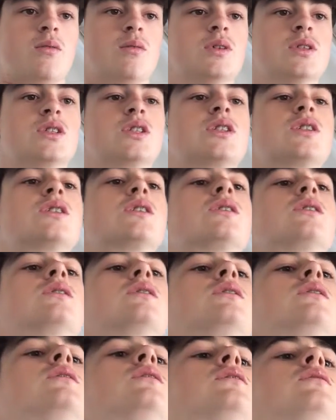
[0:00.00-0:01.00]
which is
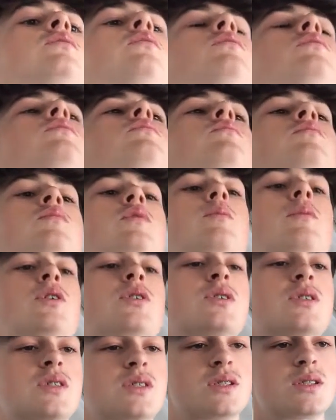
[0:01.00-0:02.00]
the
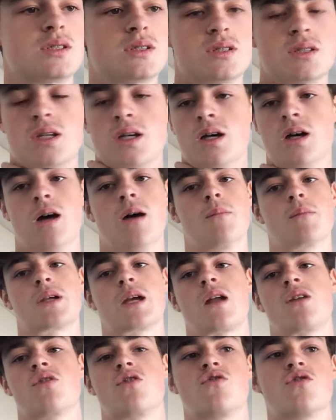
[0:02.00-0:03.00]
most
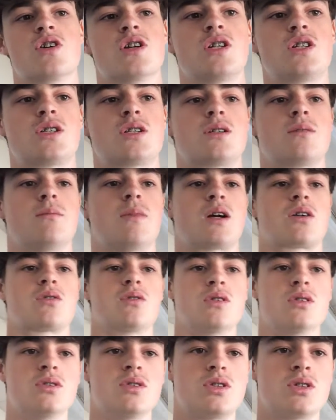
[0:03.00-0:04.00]
calorie-rich
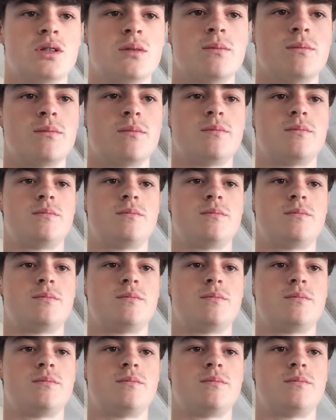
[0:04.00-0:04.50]
macronutrient.